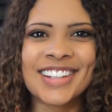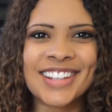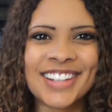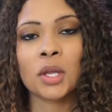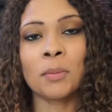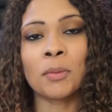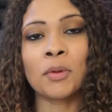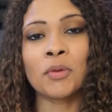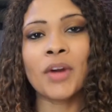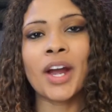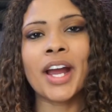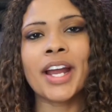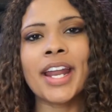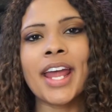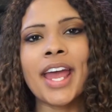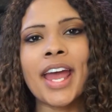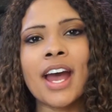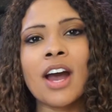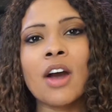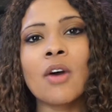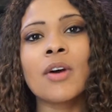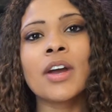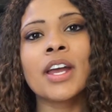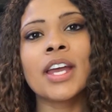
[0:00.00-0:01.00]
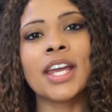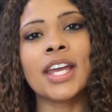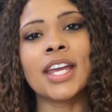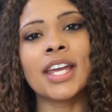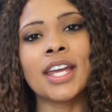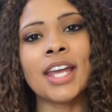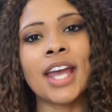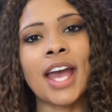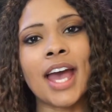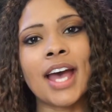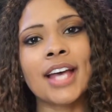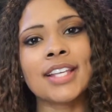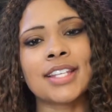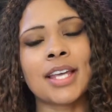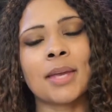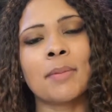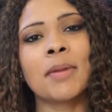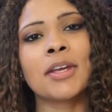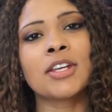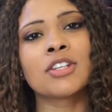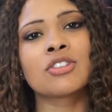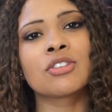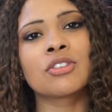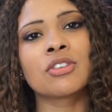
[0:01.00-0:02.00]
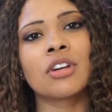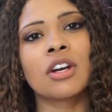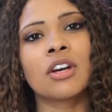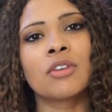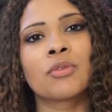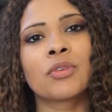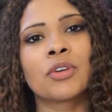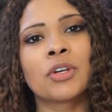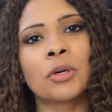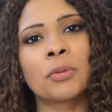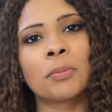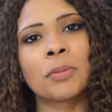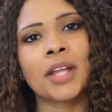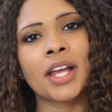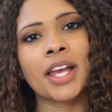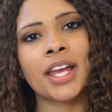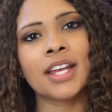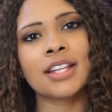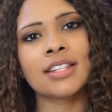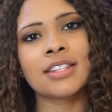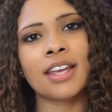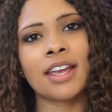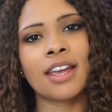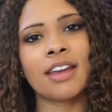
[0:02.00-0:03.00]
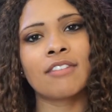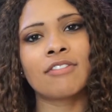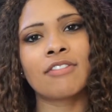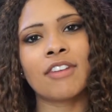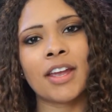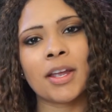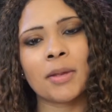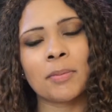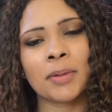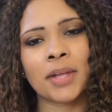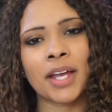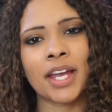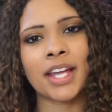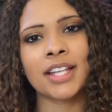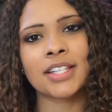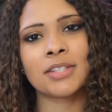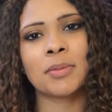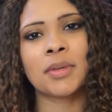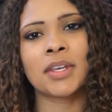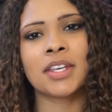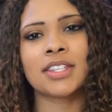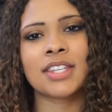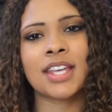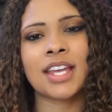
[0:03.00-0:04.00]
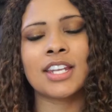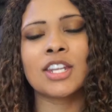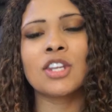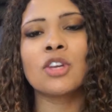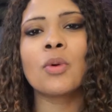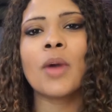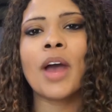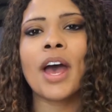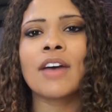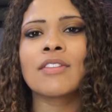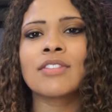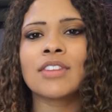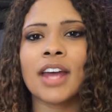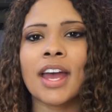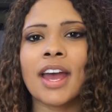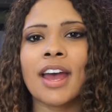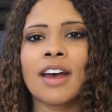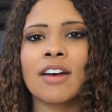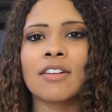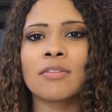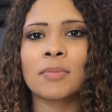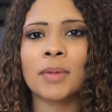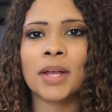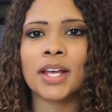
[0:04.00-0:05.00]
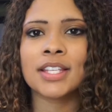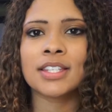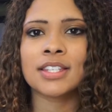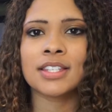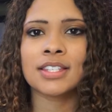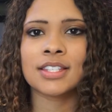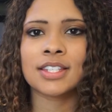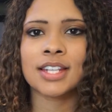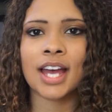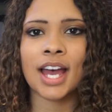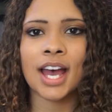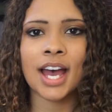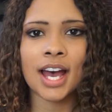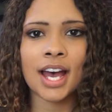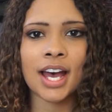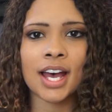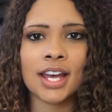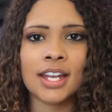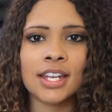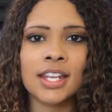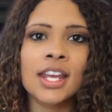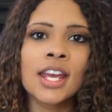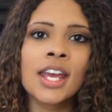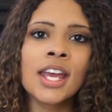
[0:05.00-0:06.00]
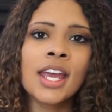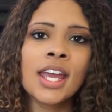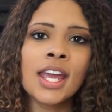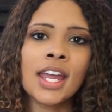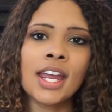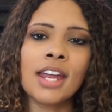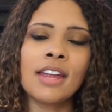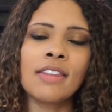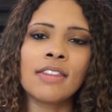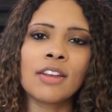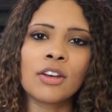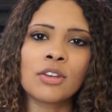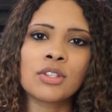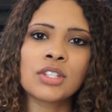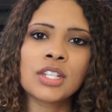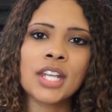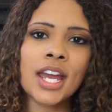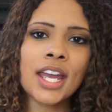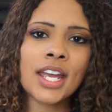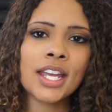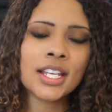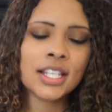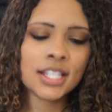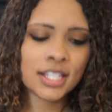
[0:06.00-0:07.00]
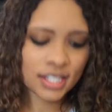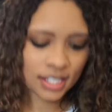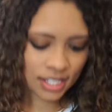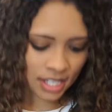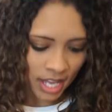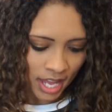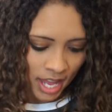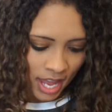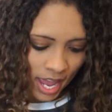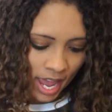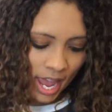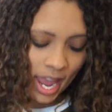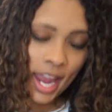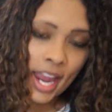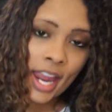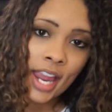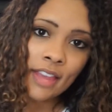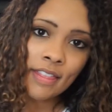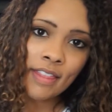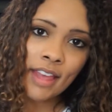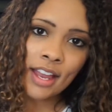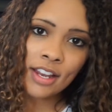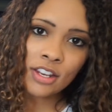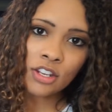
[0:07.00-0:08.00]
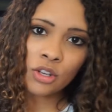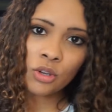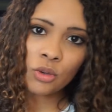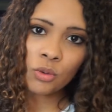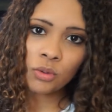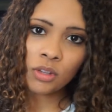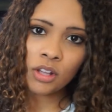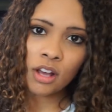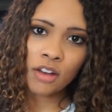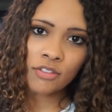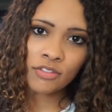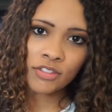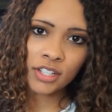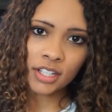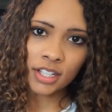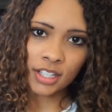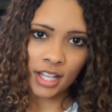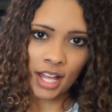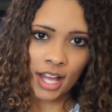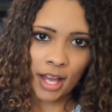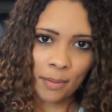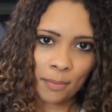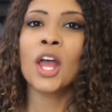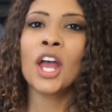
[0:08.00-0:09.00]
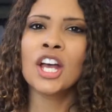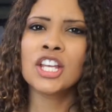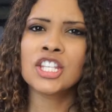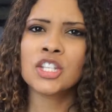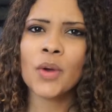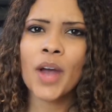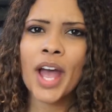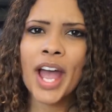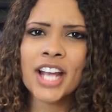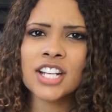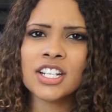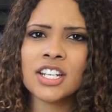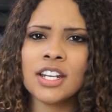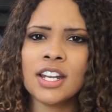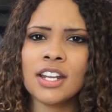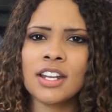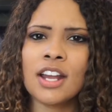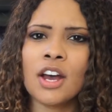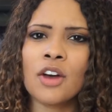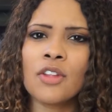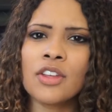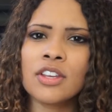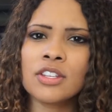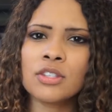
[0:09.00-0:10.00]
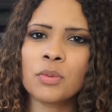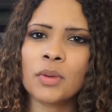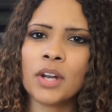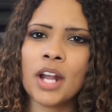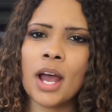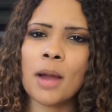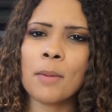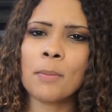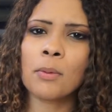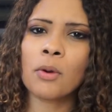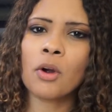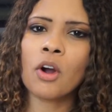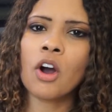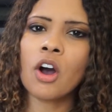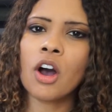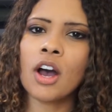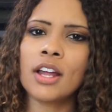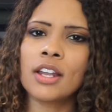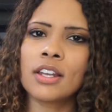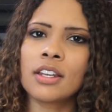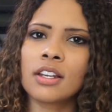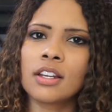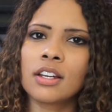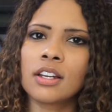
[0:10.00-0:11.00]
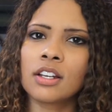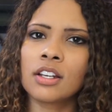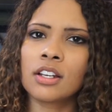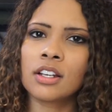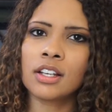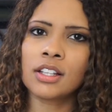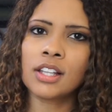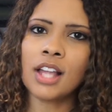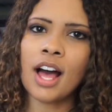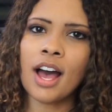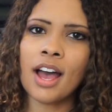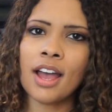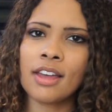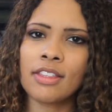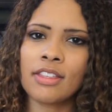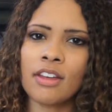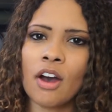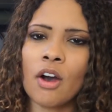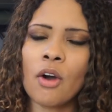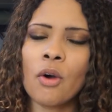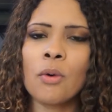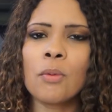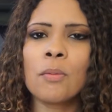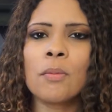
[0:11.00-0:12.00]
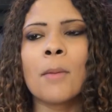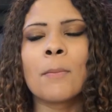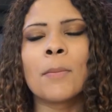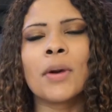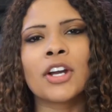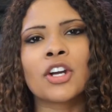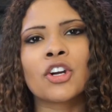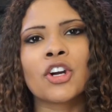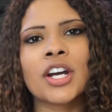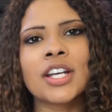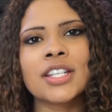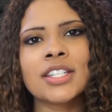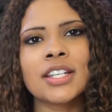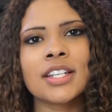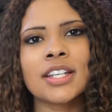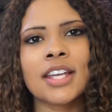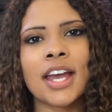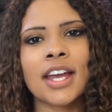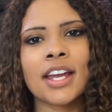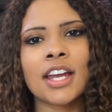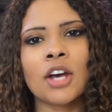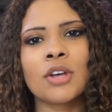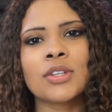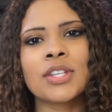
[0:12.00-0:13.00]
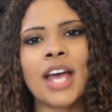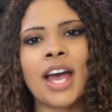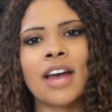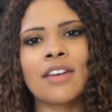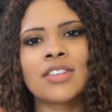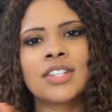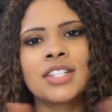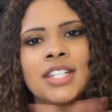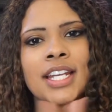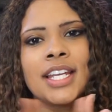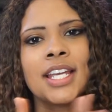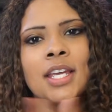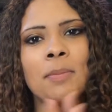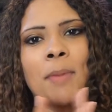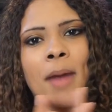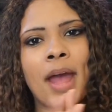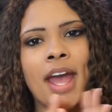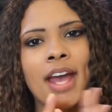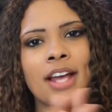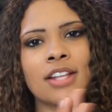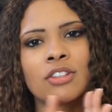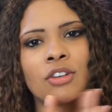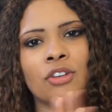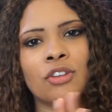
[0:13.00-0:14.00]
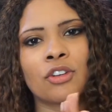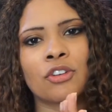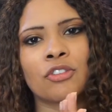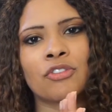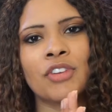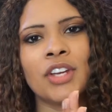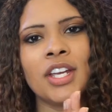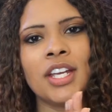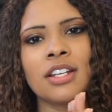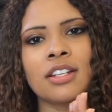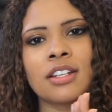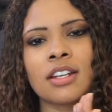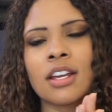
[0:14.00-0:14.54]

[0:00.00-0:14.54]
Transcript: But right now, he has a mixture of real plants and fake plants because they do have to have places to hide in those tanks, and they do love to climb. So I actually didn't know this when I brought Goliath home, but Crested Geckos have sticky pads on their feet,